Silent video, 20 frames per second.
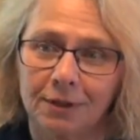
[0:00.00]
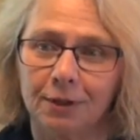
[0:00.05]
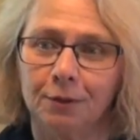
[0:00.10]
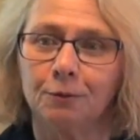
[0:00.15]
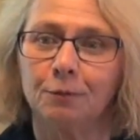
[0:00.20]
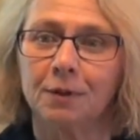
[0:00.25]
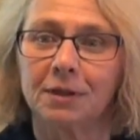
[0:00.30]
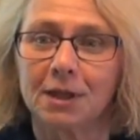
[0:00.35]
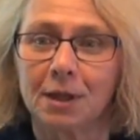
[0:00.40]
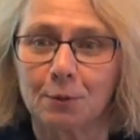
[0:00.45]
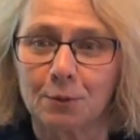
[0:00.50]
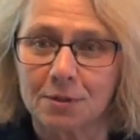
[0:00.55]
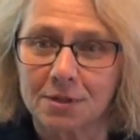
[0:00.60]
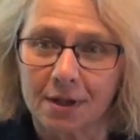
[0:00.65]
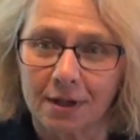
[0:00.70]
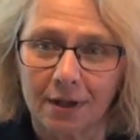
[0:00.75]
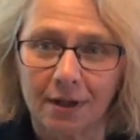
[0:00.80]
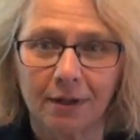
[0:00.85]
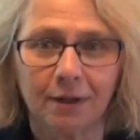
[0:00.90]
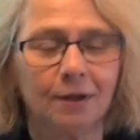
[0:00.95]
you know, what they were
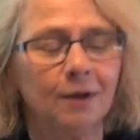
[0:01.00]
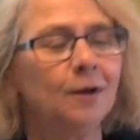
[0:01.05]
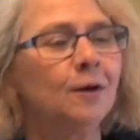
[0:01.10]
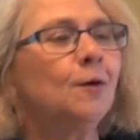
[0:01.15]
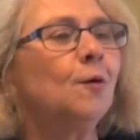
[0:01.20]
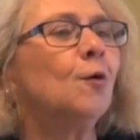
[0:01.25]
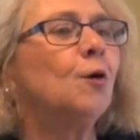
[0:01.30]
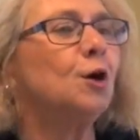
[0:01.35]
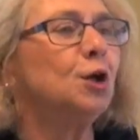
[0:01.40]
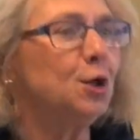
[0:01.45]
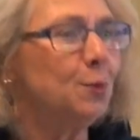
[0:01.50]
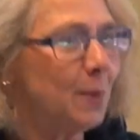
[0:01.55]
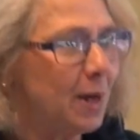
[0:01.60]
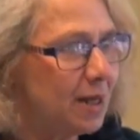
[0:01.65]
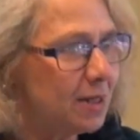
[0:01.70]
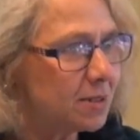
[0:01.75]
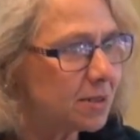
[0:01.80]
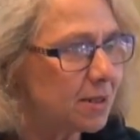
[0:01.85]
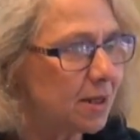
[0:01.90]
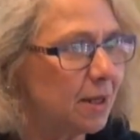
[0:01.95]
saying, or you
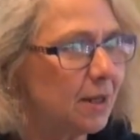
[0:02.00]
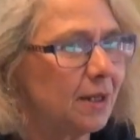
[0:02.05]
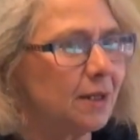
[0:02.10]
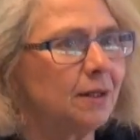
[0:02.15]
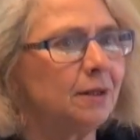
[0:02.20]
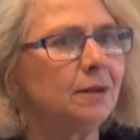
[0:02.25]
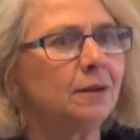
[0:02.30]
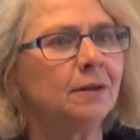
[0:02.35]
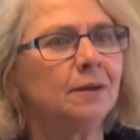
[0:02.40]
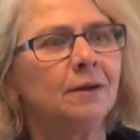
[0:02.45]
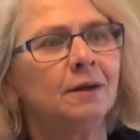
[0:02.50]
might say,